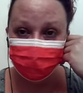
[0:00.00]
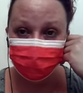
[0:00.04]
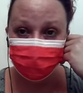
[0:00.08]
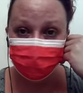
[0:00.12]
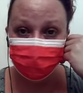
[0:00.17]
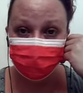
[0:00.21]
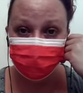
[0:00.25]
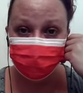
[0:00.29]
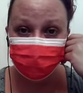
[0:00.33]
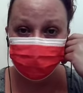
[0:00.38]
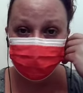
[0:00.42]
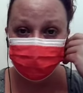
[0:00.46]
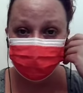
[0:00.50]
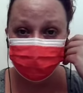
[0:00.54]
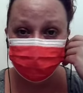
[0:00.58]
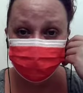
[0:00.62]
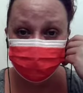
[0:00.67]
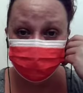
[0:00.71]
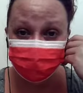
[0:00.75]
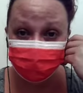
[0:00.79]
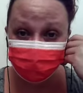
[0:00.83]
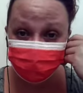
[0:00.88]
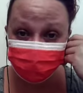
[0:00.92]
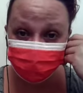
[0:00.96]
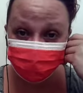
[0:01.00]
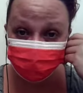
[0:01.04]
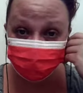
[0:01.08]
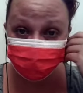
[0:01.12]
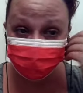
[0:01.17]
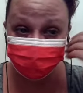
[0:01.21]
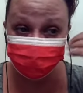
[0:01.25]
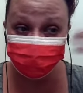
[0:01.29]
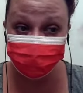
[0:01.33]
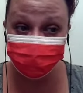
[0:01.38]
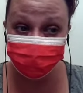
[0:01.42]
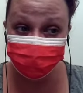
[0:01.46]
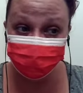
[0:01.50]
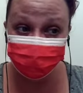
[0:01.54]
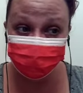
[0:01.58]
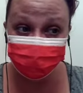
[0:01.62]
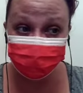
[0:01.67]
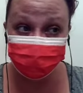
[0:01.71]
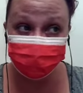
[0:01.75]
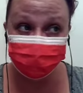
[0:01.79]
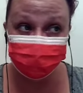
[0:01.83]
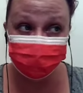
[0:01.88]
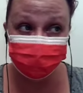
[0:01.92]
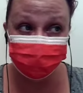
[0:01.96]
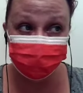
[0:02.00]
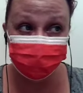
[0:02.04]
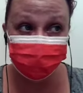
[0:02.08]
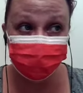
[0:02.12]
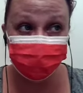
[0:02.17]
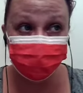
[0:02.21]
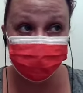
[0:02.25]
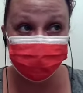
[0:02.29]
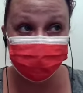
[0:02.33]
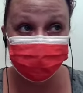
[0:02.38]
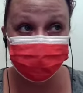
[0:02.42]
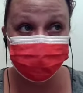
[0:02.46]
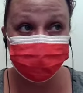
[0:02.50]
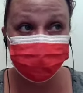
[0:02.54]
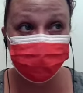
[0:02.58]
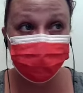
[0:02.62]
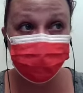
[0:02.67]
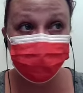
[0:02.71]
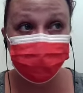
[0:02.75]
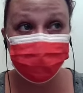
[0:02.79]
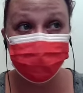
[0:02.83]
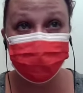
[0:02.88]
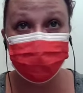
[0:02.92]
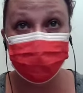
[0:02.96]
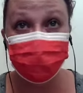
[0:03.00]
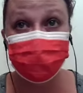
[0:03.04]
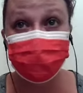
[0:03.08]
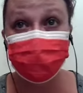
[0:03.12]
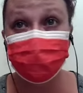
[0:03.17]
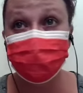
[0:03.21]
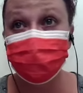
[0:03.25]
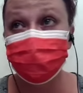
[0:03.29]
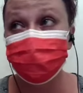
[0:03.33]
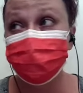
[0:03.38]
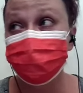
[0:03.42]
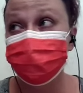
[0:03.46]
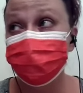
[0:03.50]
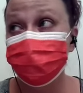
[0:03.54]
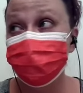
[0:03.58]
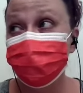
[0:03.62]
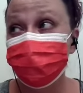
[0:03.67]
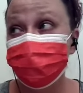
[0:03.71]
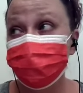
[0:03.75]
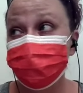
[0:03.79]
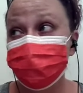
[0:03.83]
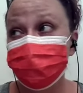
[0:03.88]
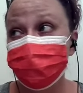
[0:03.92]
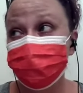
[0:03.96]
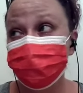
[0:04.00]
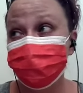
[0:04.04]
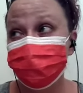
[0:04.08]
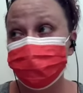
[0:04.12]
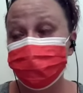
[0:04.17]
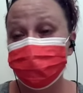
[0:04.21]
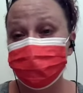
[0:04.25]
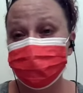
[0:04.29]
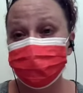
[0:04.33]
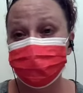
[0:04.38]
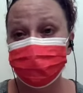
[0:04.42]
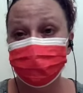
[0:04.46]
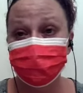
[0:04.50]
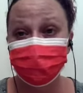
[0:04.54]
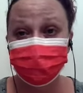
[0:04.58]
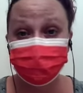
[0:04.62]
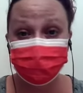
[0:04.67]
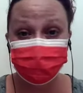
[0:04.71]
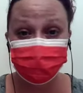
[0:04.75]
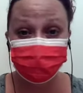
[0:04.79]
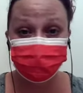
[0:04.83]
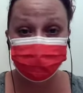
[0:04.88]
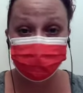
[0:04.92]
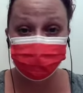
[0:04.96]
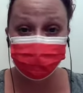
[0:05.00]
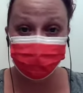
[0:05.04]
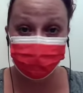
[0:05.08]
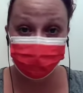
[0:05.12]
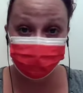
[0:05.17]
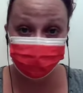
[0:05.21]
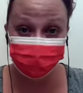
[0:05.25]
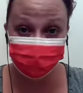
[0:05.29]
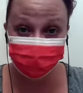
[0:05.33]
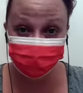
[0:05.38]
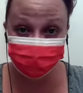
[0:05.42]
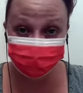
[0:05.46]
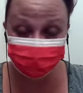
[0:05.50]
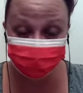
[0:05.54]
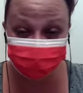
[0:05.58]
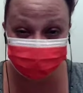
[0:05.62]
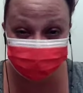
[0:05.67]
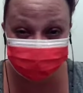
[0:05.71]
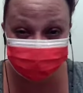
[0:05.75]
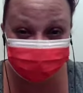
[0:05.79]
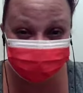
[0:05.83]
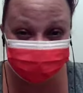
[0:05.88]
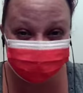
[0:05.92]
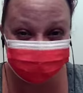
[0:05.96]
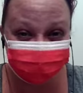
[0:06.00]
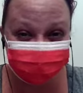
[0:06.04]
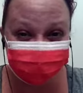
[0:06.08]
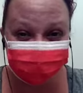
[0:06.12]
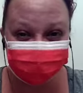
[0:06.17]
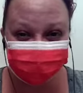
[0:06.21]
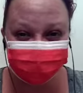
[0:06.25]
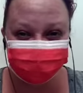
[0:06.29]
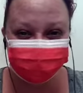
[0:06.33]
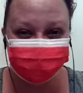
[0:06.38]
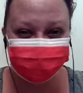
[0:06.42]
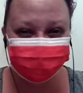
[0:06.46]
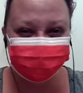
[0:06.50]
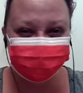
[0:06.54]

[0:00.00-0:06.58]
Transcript: I don't know about you, but I'm hungry and I want to go. So I'm gonna go figure out what's going on. It's time to go home, guys. Bye.